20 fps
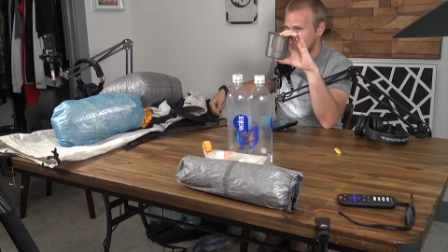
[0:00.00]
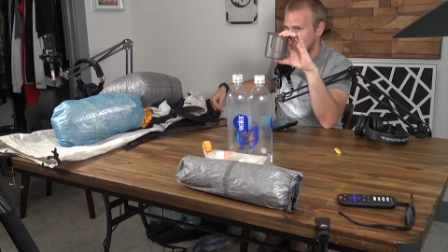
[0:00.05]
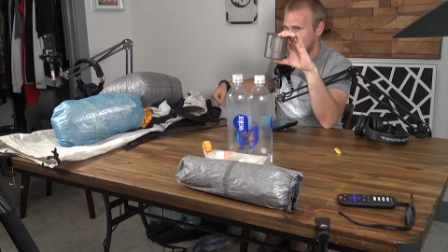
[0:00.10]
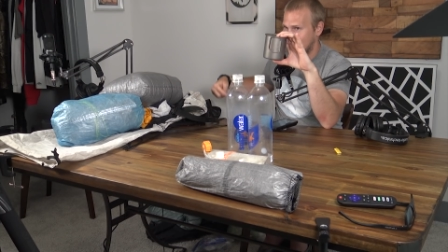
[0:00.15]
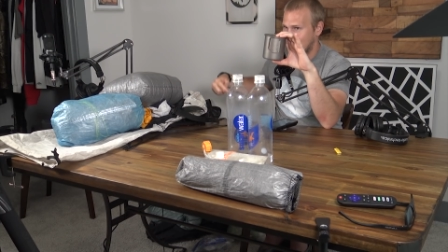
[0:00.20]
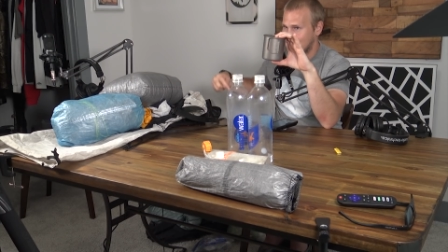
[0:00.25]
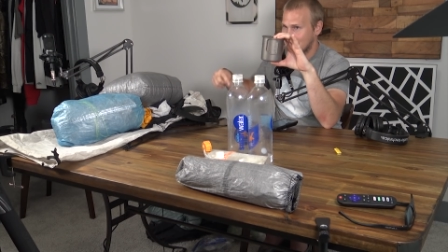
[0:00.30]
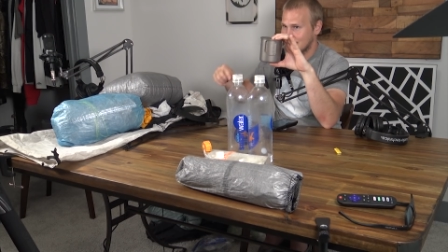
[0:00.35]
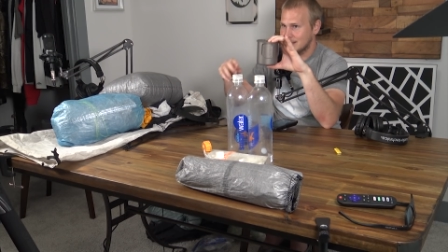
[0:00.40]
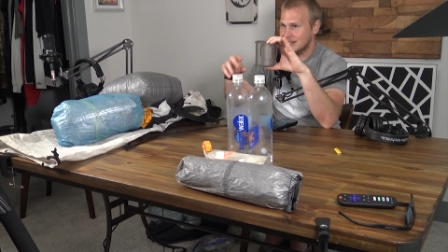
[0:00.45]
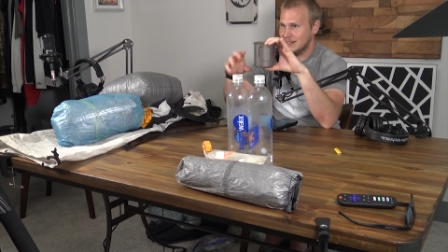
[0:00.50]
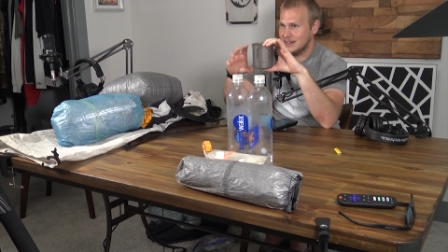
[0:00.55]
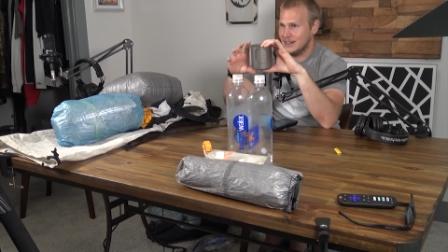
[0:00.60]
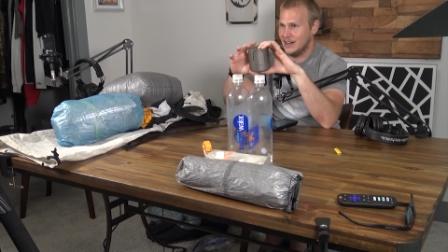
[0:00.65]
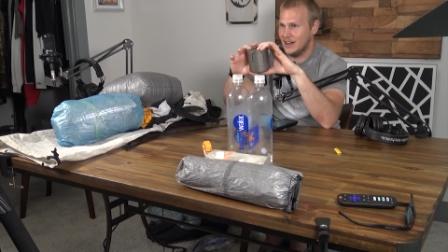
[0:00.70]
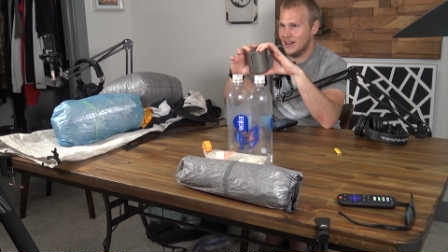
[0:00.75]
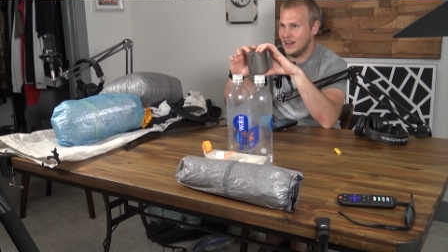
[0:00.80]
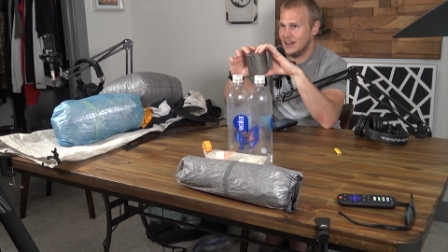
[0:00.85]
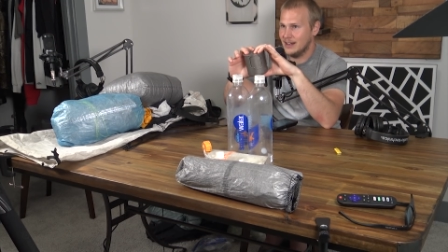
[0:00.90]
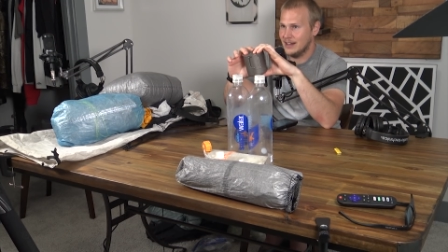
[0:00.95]
bag. It's in
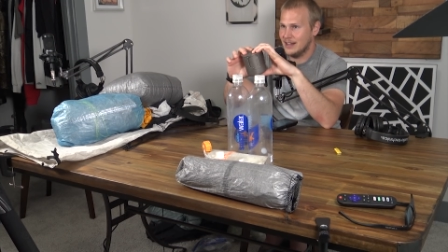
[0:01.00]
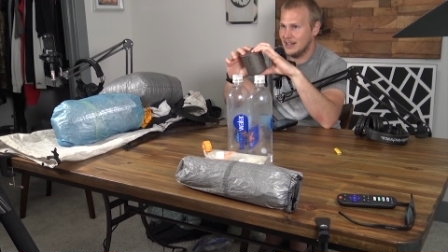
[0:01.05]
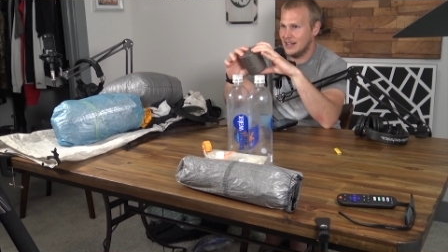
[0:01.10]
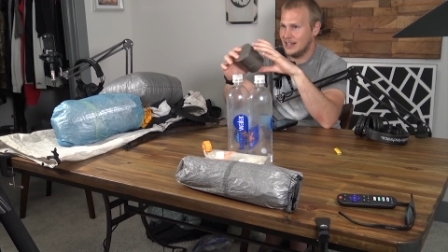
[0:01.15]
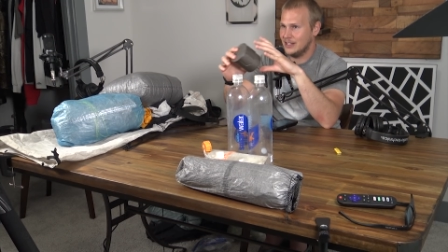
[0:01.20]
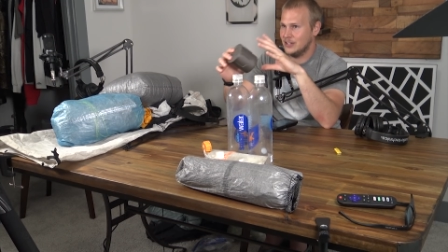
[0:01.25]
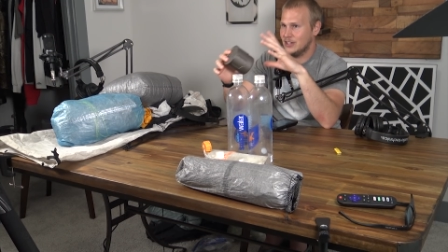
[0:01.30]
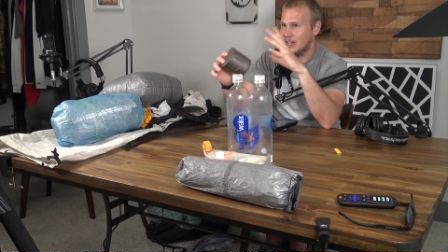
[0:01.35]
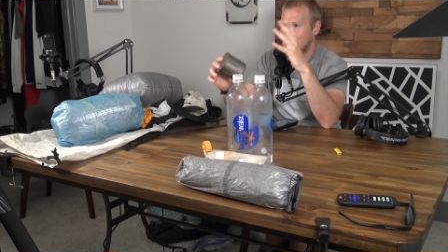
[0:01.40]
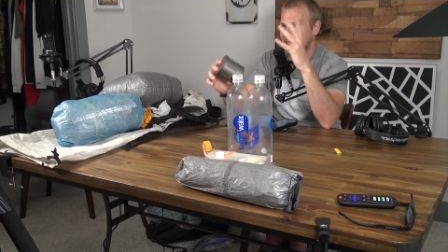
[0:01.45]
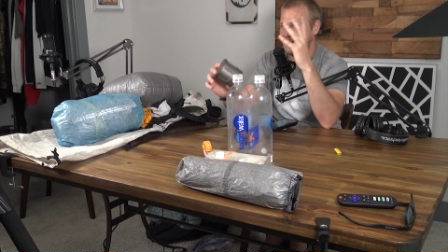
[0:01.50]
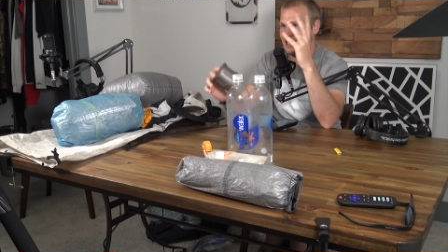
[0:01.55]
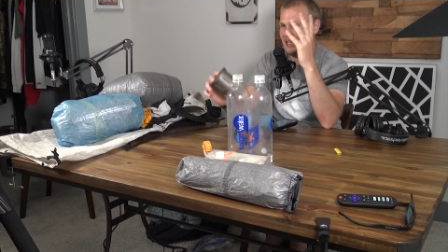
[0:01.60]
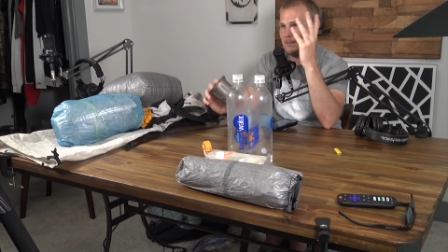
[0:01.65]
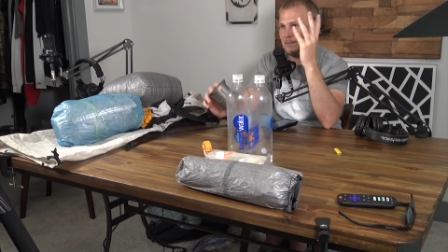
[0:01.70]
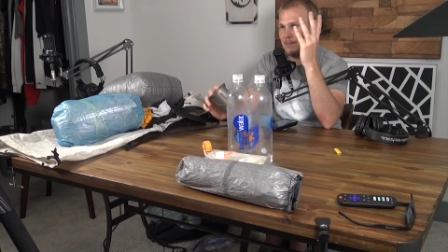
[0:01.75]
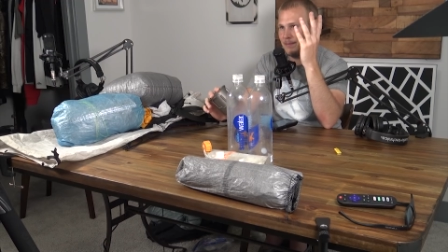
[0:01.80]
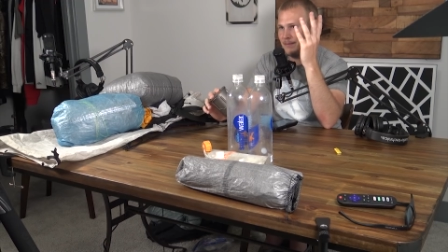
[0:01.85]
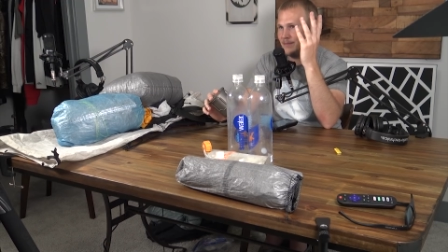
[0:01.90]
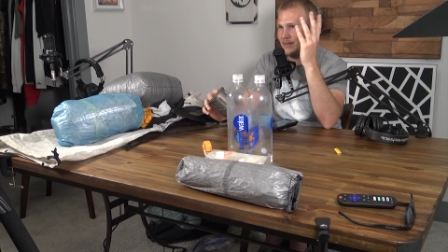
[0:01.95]
there. I
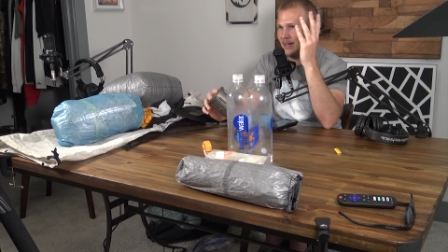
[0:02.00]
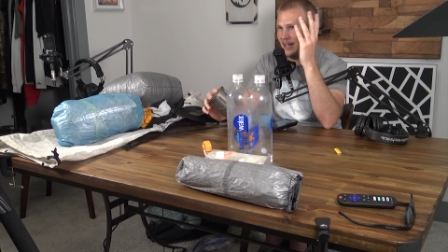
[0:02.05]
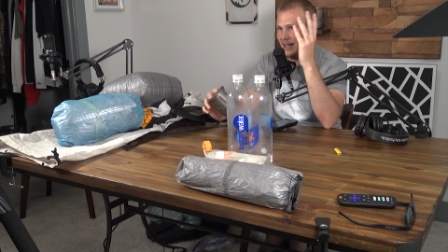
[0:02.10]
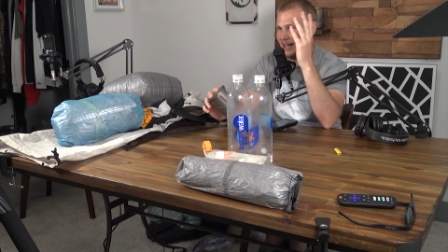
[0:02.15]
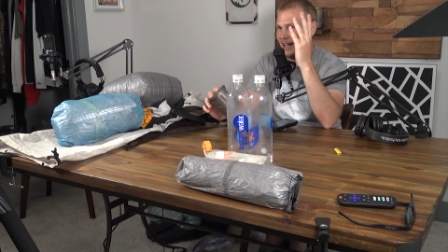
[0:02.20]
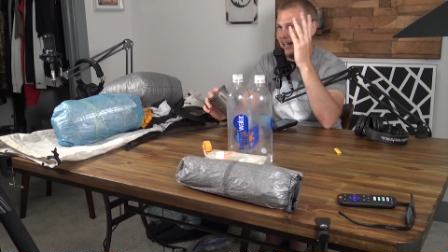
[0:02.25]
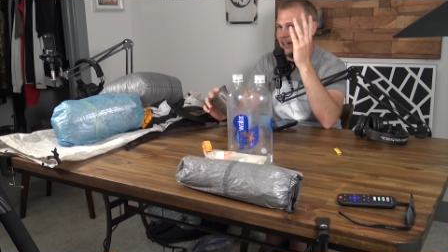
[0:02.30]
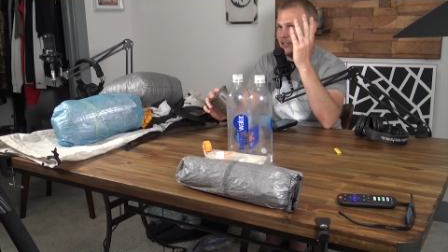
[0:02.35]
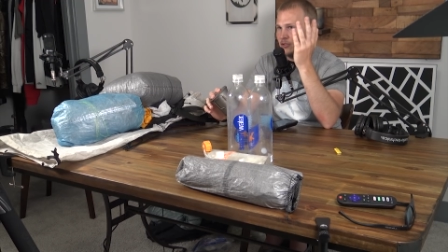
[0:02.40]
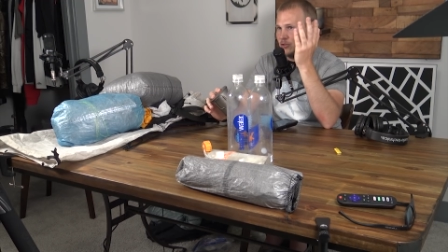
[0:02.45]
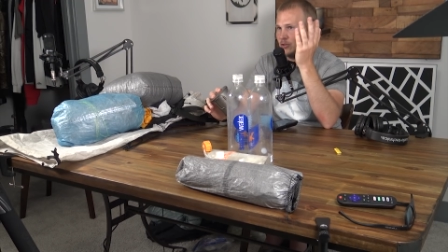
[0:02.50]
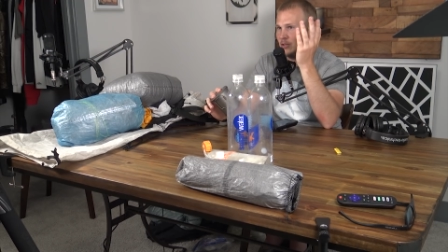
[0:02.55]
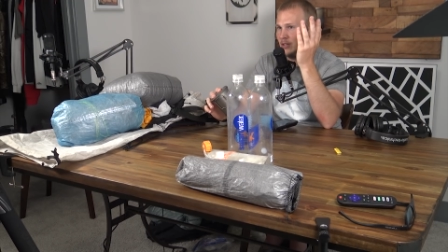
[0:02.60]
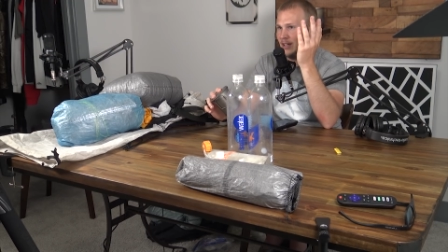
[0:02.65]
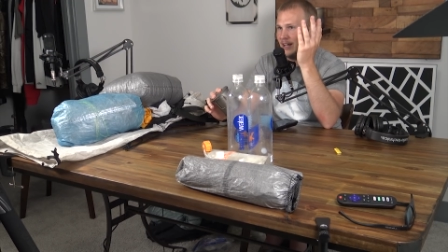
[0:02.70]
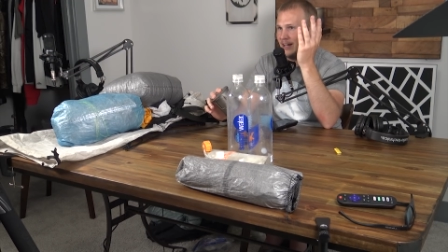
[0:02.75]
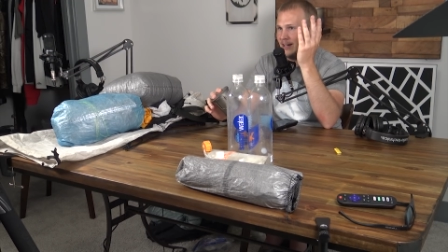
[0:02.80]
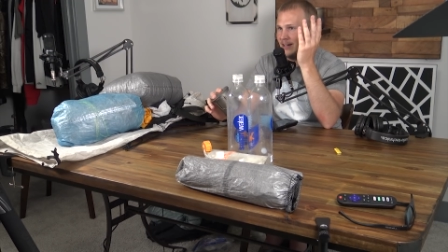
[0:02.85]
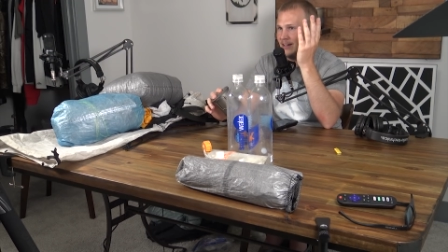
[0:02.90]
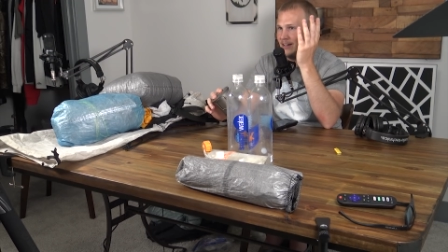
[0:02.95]
keep an extra
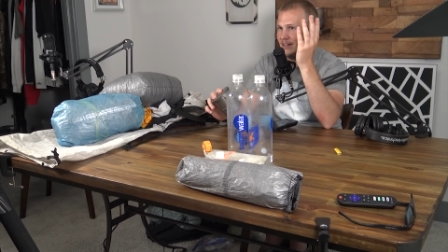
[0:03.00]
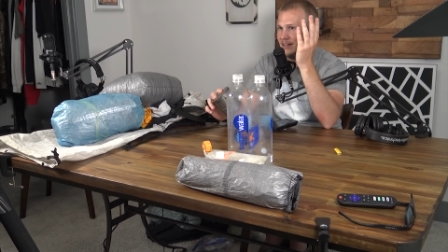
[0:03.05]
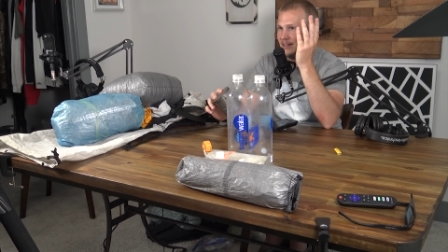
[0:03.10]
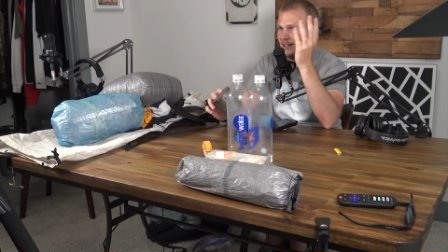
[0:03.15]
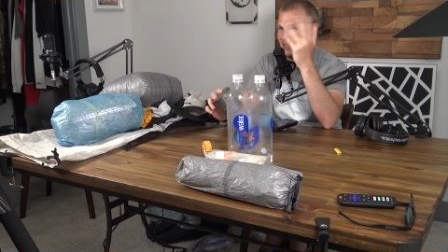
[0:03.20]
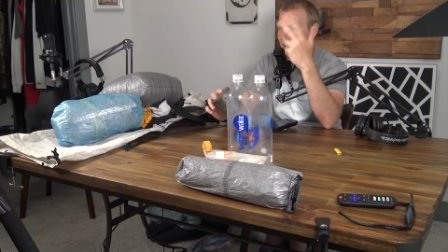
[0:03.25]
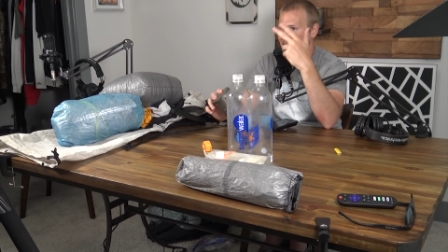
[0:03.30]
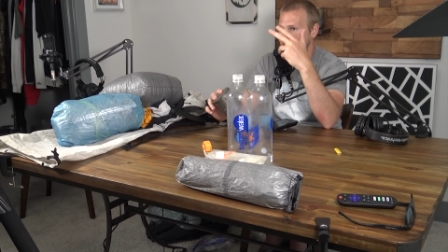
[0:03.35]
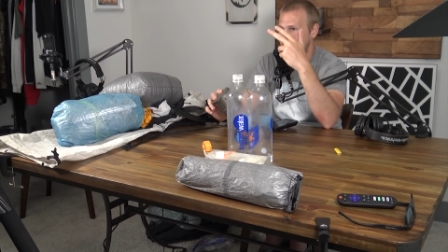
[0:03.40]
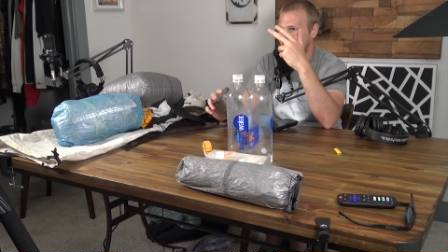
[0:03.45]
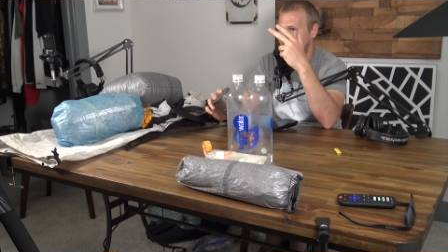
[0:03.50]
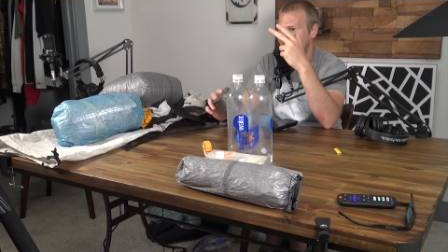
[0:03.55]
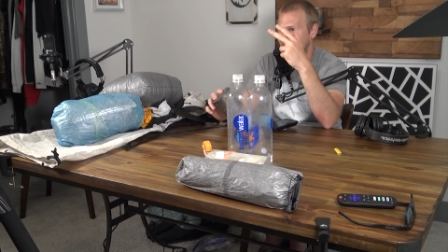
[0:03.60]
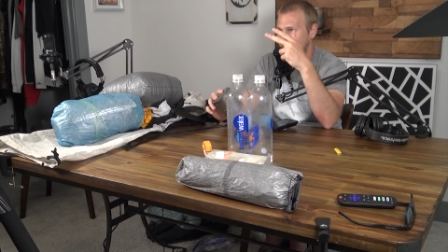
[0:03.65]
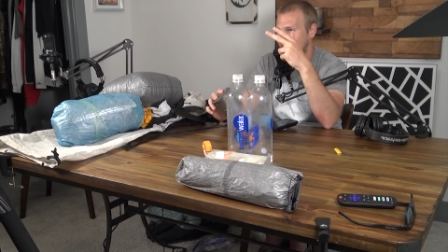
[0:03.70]
lighter in there.